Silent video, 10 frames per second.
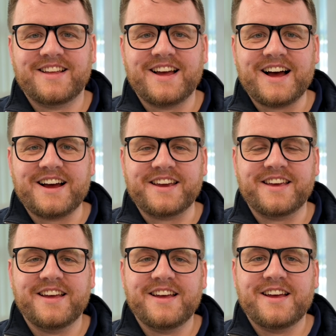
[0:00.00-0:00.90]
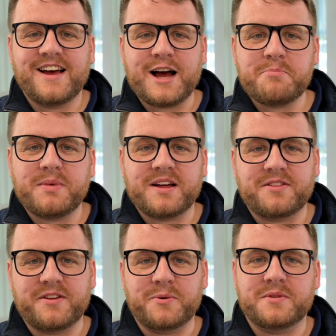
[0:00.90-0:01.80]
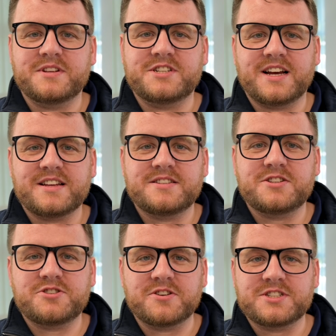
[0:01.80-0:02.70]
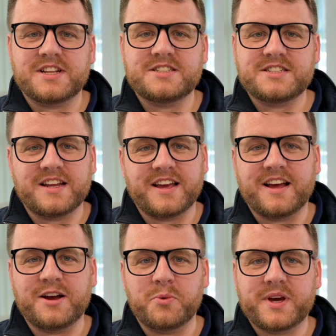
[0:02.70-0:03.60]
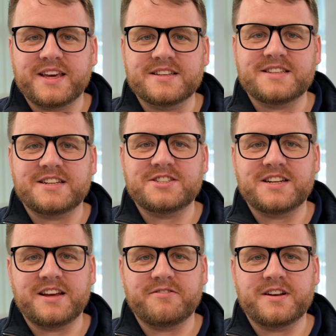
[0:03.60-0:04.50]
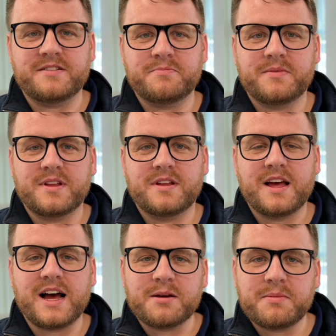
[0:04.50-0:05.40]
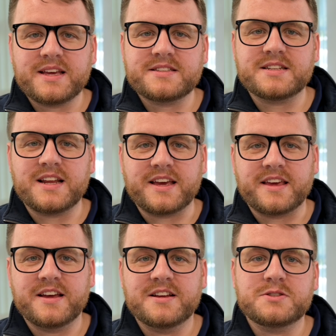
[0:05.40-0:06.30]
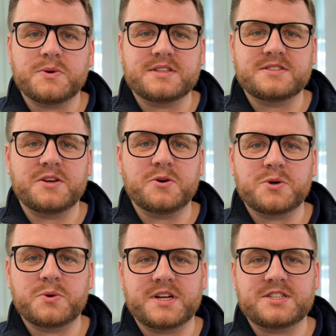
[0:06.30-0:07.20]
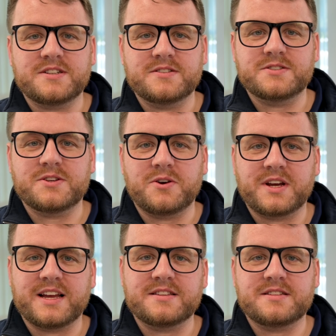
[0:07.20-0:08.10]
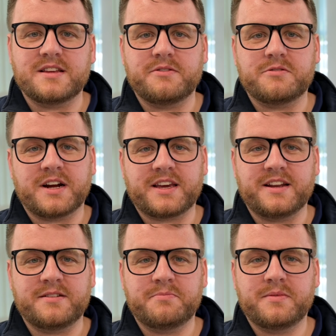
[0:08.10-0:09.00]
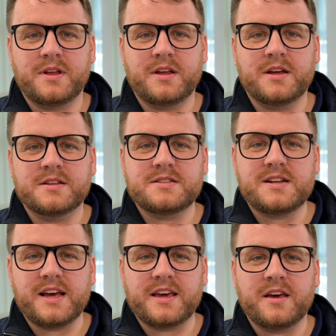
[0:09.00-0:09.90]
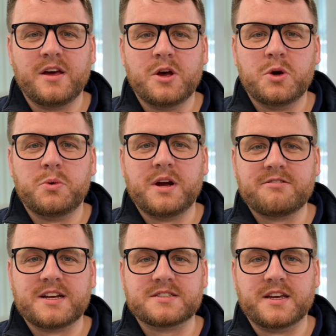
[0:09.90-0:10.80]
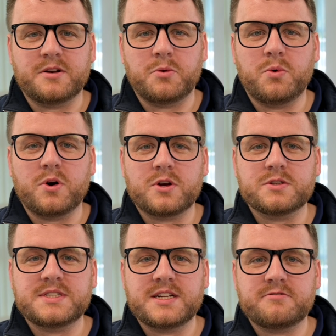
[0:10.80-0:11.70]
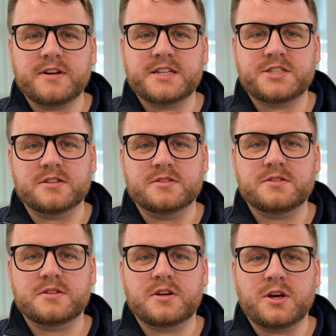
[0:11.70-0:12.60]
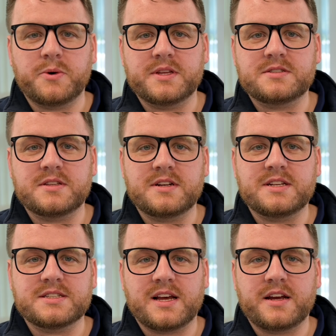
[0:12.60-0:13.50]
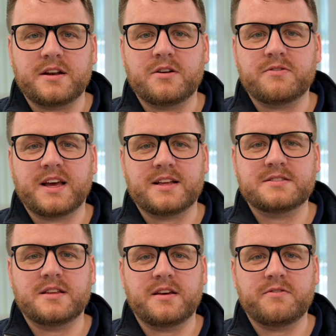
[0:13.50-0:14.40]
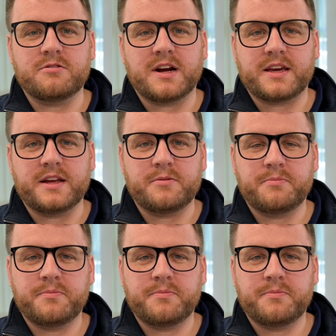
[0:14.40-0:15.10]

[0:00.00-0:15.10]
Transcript: Hi, I'm Matthew, the Chartered Structural Engineer at Wickens Engineering. I'm here today to answer your questions on cantilever racking. Today, we're asking what considerations go into the design of cantilever racking.